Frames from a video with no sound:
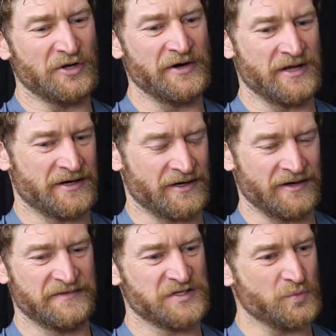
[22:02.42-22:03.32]
learning
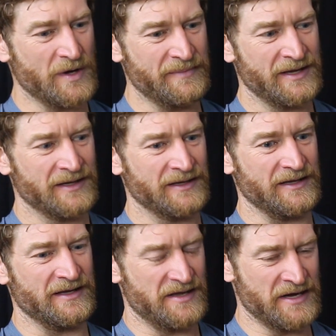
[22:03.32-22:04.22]
curve. Swimming,
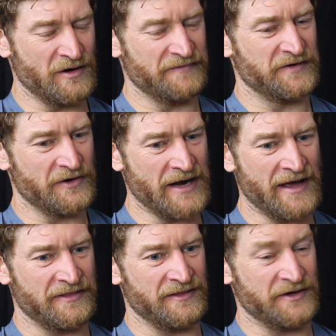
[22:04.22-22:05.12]
you know, if you're an
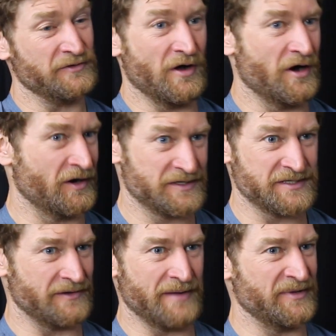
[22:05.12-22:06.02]
athlete, you're long,
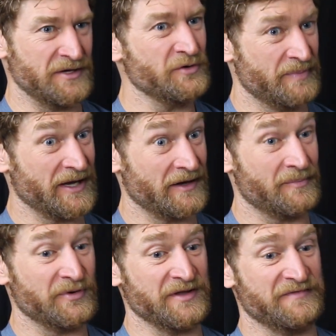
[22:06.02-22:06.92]
so I mean, you would pick it
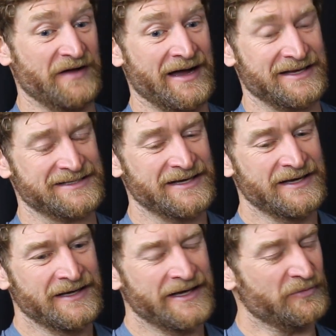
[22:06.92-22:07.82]
up really fast.
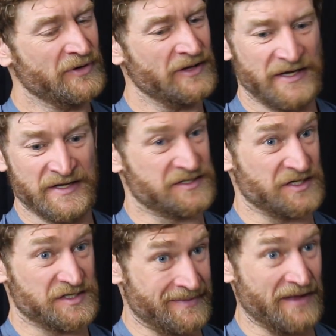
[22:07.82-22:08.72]
It really is
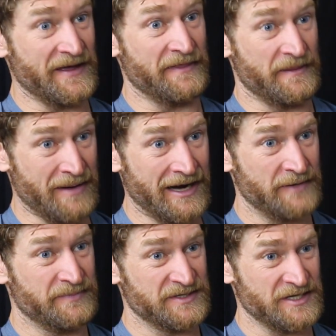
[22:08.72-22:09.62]
just about that: the
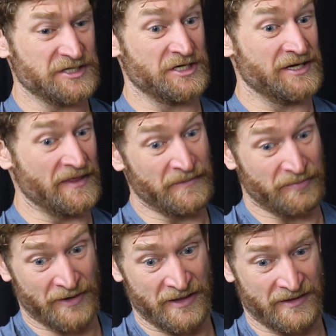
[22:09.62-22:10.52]
body position and the
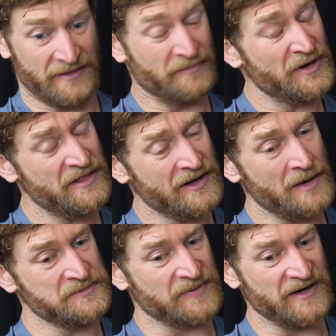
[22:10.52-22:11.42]
breathing. The breathing
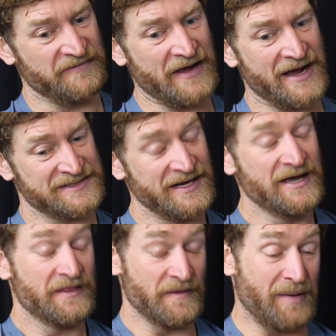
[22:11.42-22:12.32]
comes pretty fast.
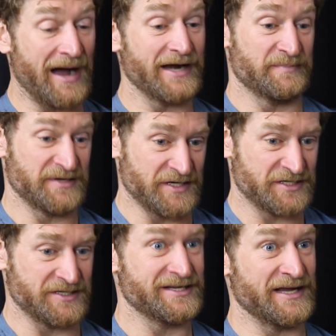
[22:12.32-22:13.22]
The body
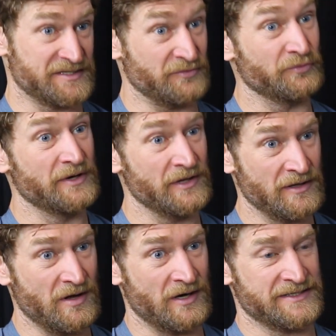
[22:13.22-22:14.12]
position takes a really
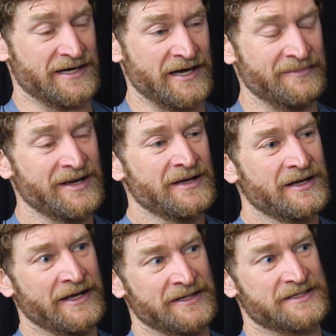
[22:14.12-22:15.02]
long time.
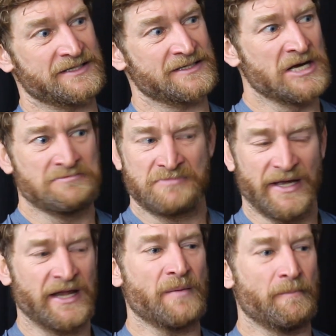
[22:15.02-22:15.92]
It's
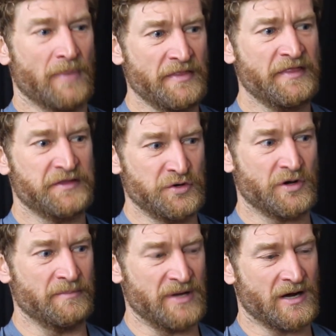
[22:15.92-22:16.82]
in a month you
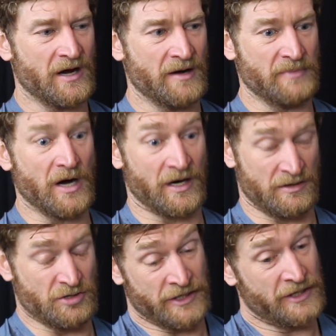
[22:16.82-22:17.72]
can become a
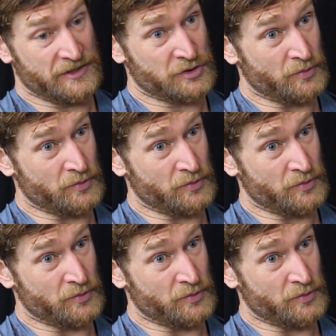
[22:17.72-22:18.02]
good